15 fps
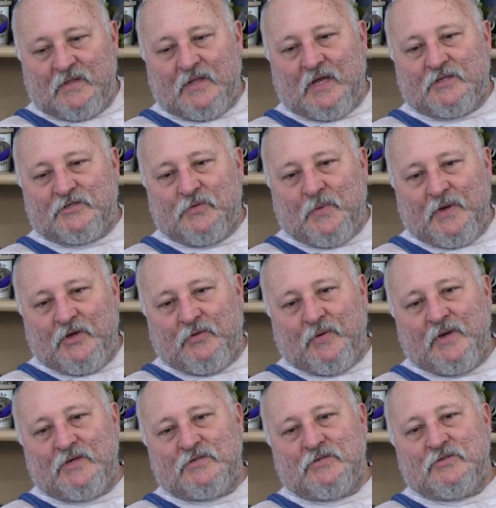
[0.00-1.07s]
That's the way
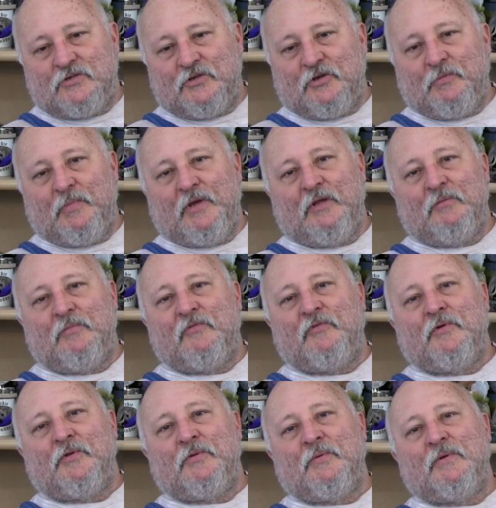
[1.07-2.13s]
creation should have been
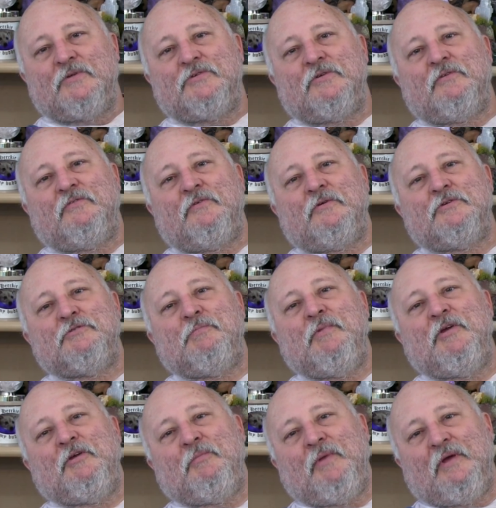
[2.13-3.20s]
before the original first
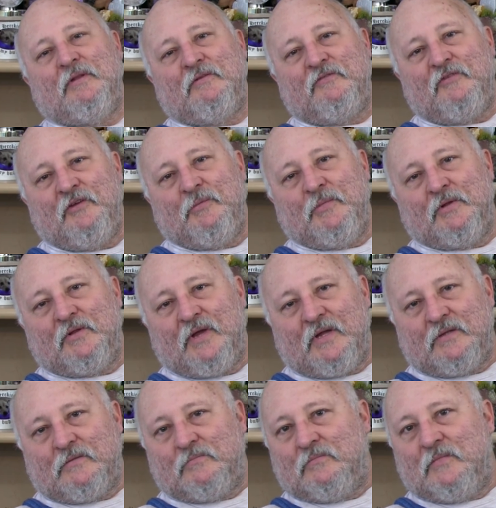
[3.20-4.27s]
being male and female
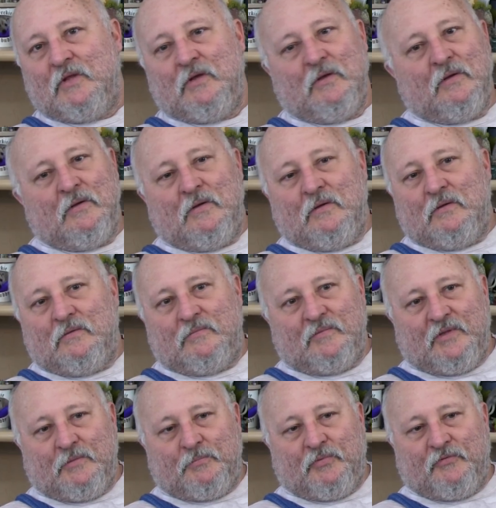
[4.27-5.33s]
got
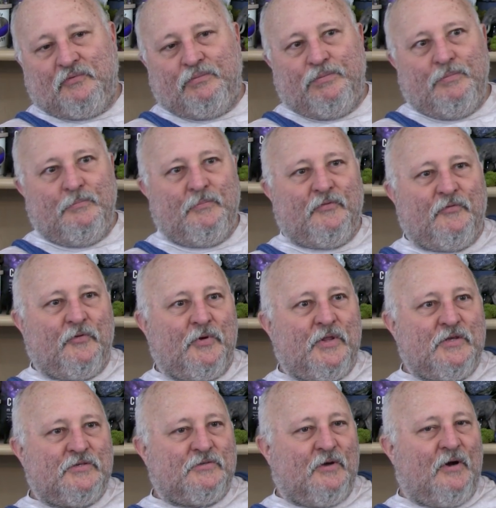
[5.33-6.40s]
before
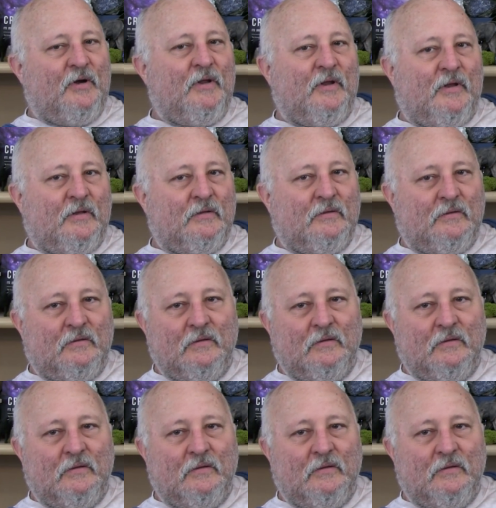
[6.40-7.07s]
they started it.